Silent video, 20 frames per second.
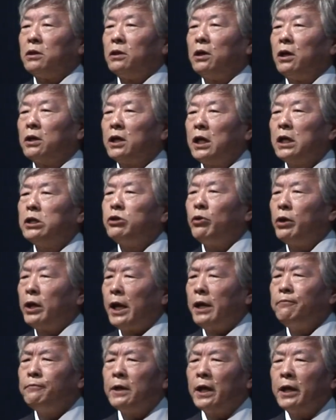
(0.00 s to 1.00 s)
okay, in your
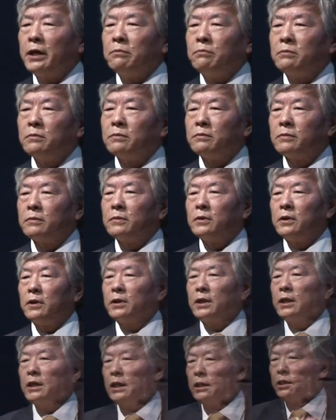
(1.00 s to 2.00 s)
lifetime,
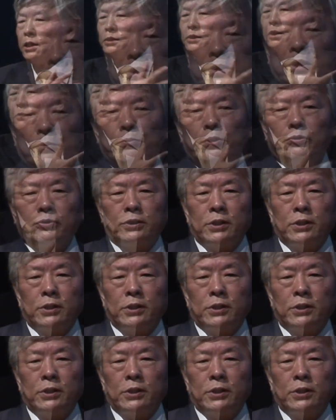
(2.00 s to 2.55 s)
in this immune